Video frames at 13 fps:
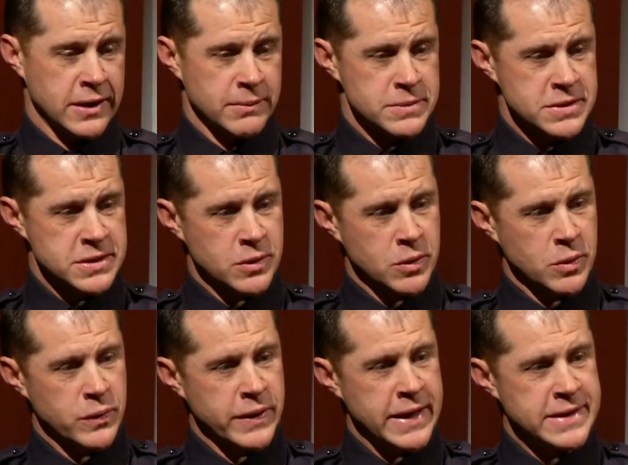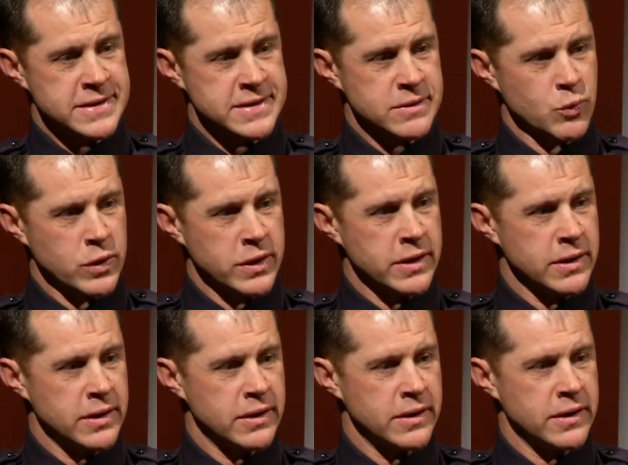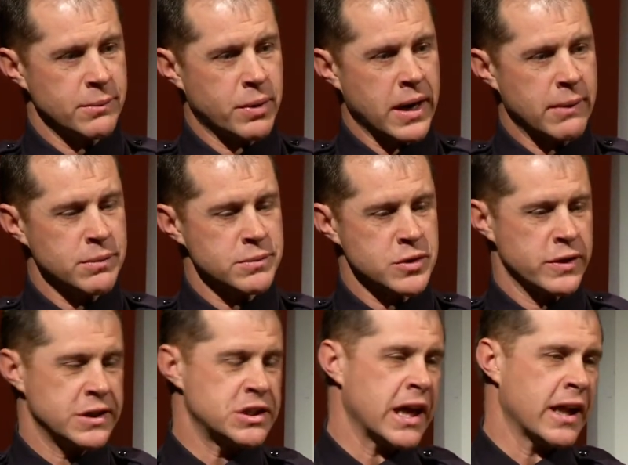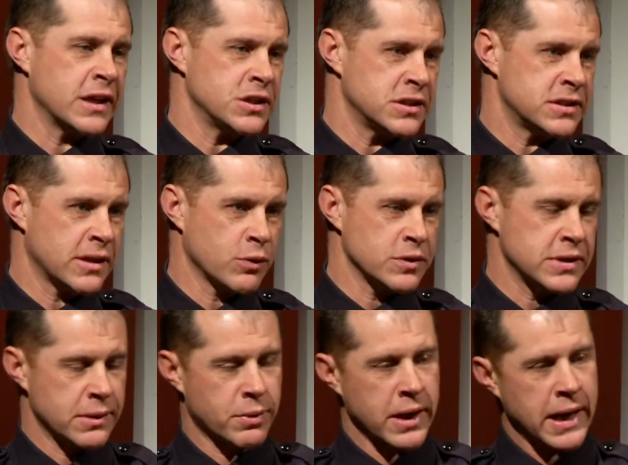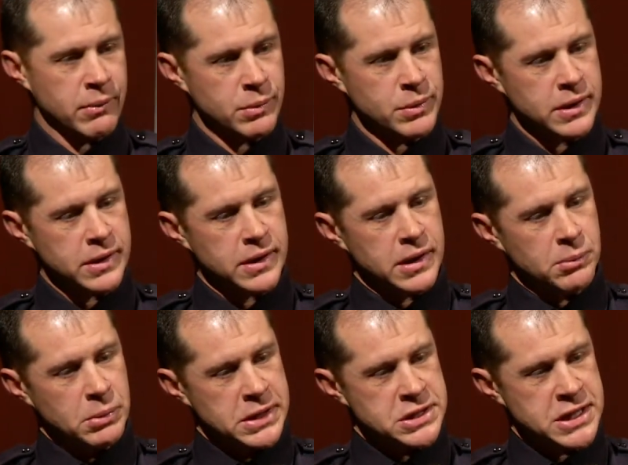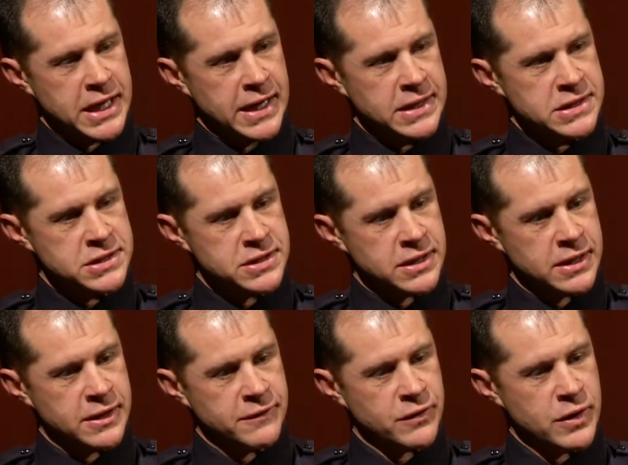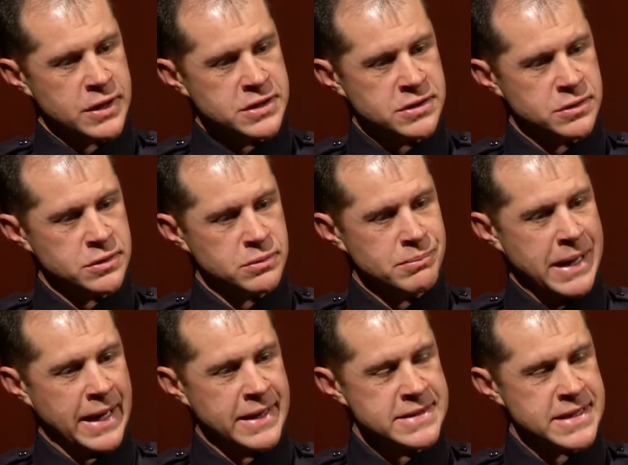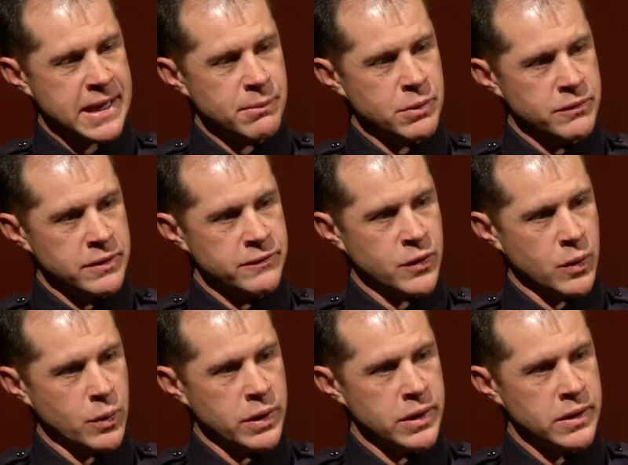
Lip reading: So that's one of the problems or the challenges. I won't say a problem, but a challenge for us to balance out moving forward.